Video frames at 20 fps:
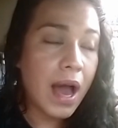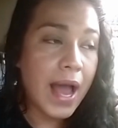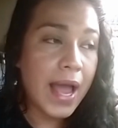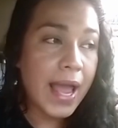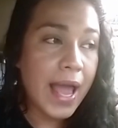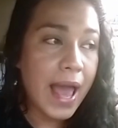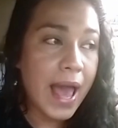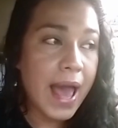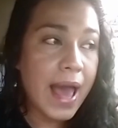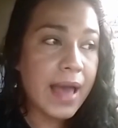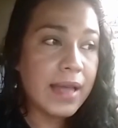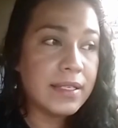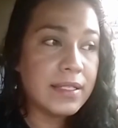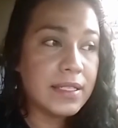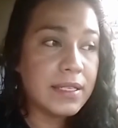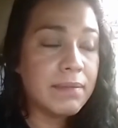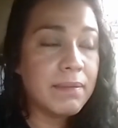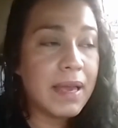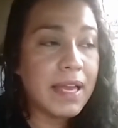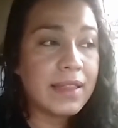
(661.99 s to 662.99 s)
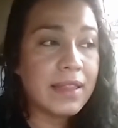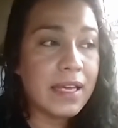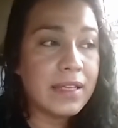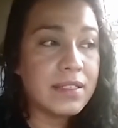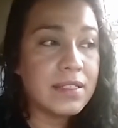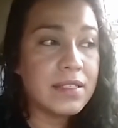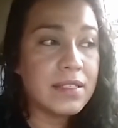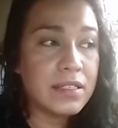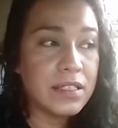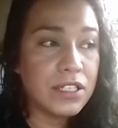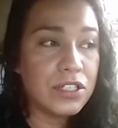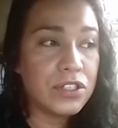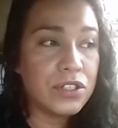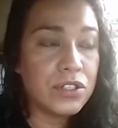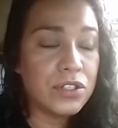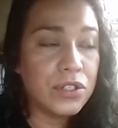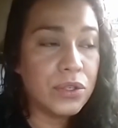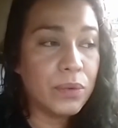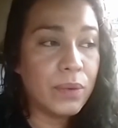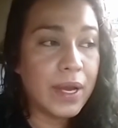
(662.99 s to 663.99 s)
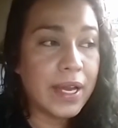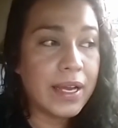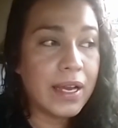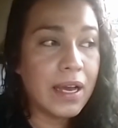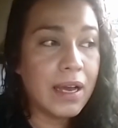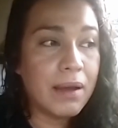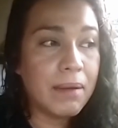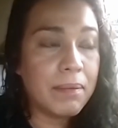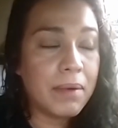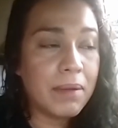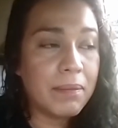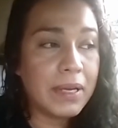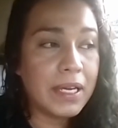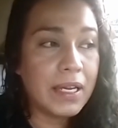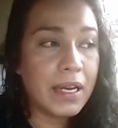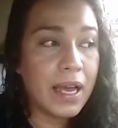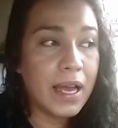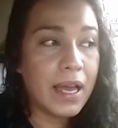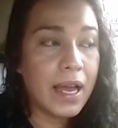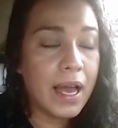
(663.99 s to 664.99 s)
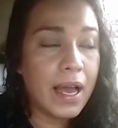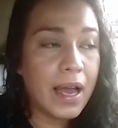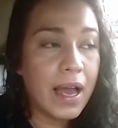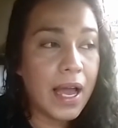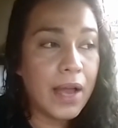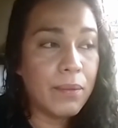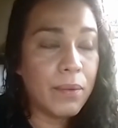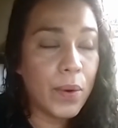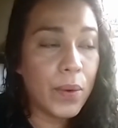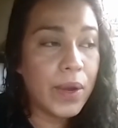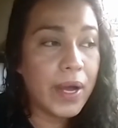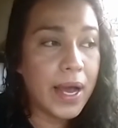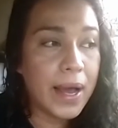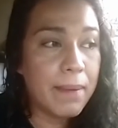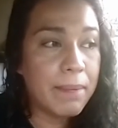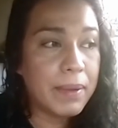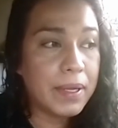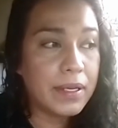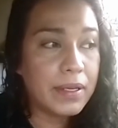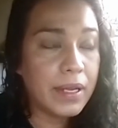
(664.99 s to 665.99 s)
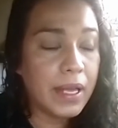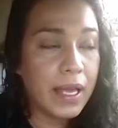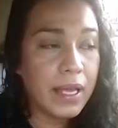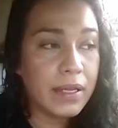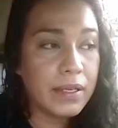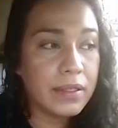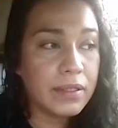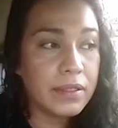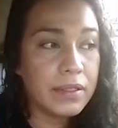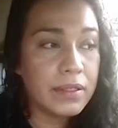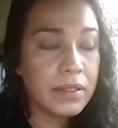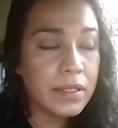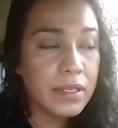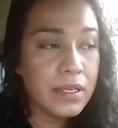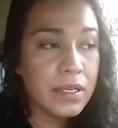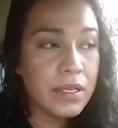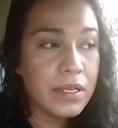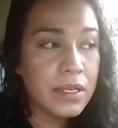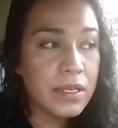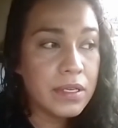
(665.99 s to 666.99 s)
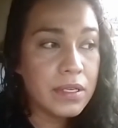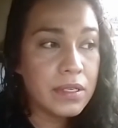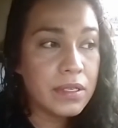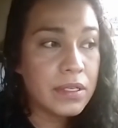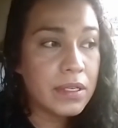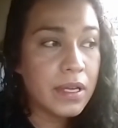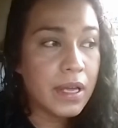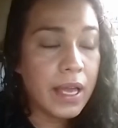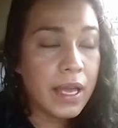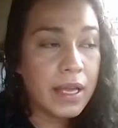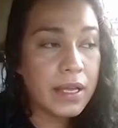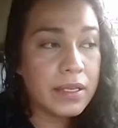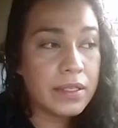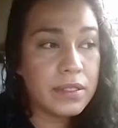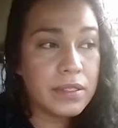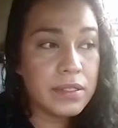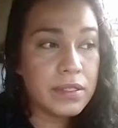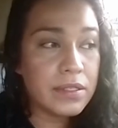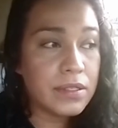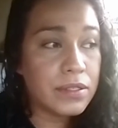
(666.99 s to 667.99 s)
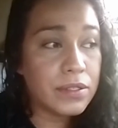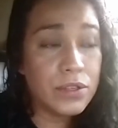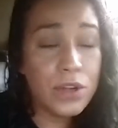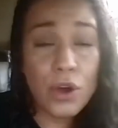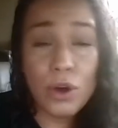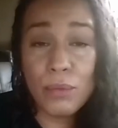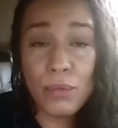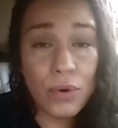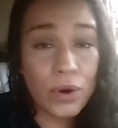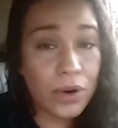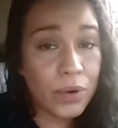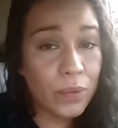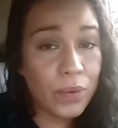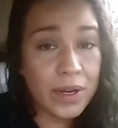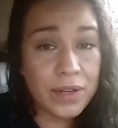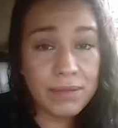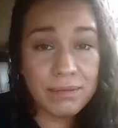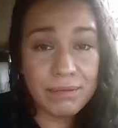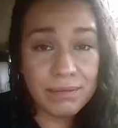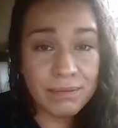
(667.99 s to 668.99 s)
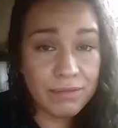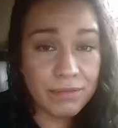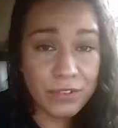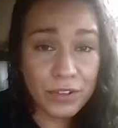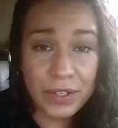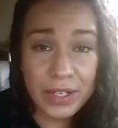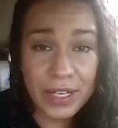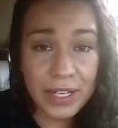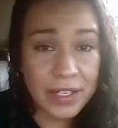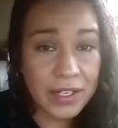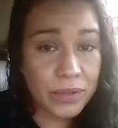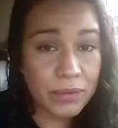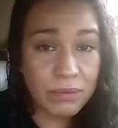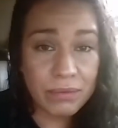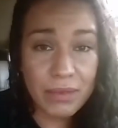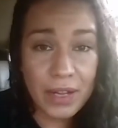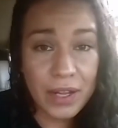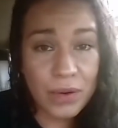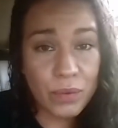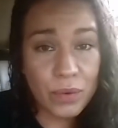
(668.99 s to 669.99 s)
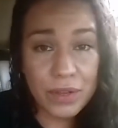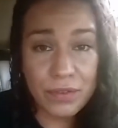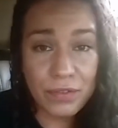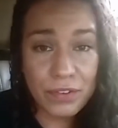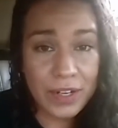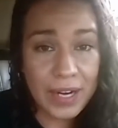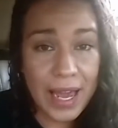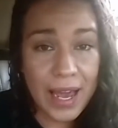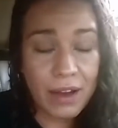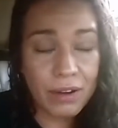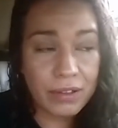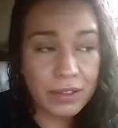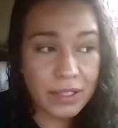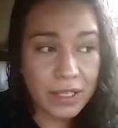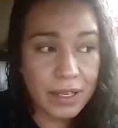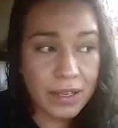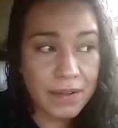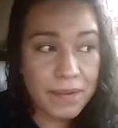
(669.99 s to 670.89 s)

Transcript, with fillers: I had to make that decision to wake up. I mean, I, I woke up and, and, and no more one foot in and, and one foot out.